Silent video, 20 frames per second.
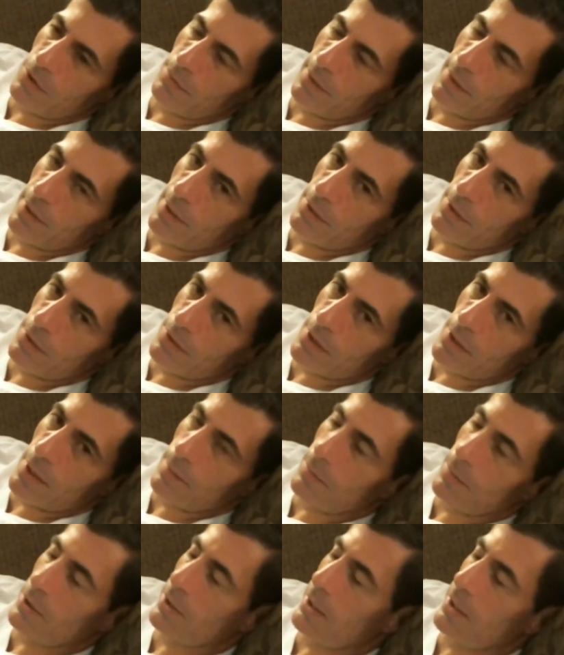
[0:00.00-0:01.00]
figure out the
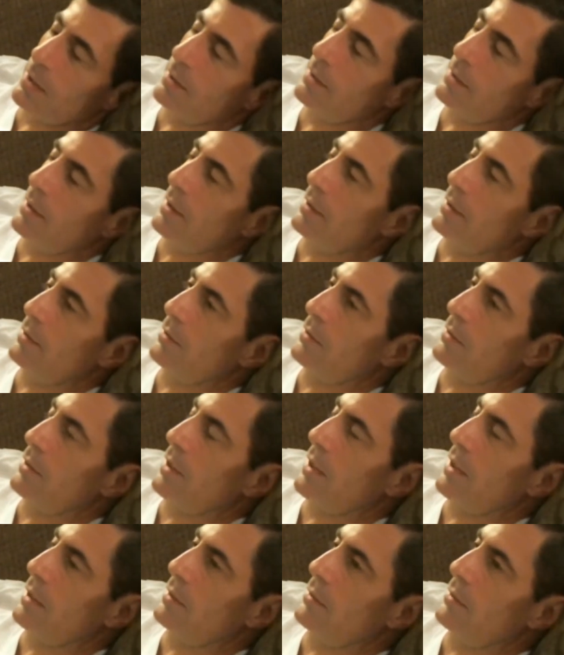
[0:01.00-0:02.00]
stock market and,
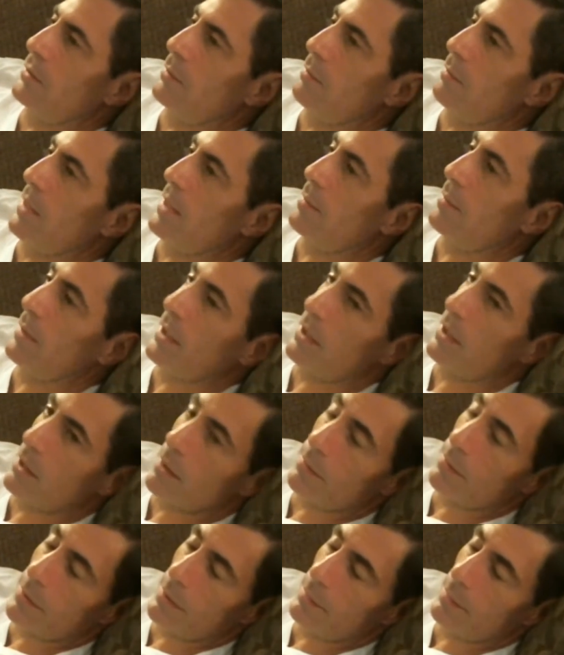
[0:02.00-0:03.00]
and make money
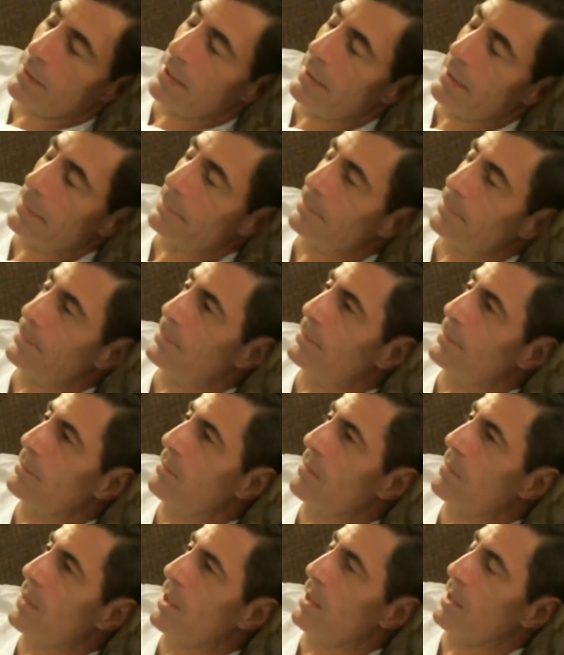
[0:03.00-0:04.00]
off their money
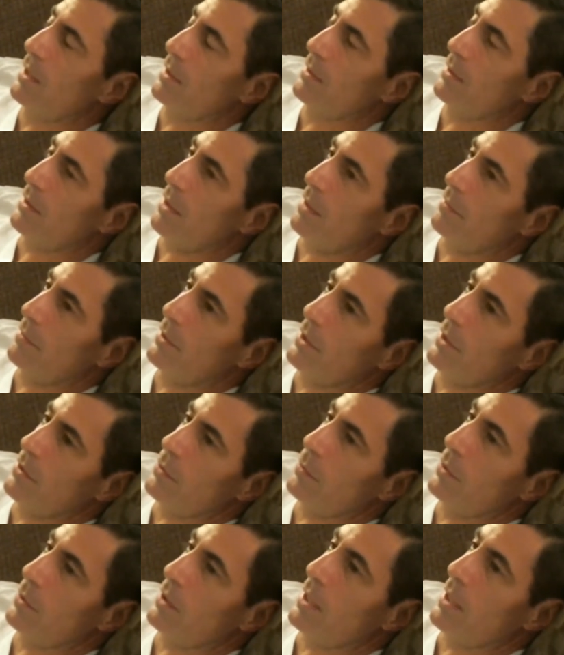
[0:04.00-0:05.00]
and it often
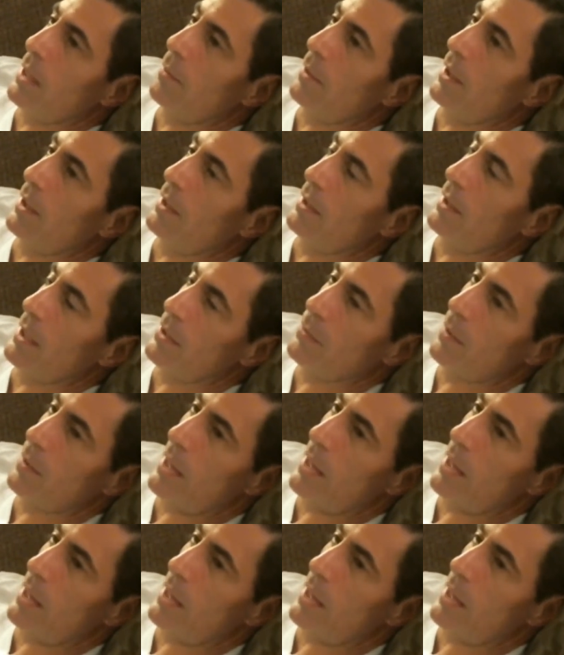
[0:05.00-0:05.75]
doesn't work that way, and that's what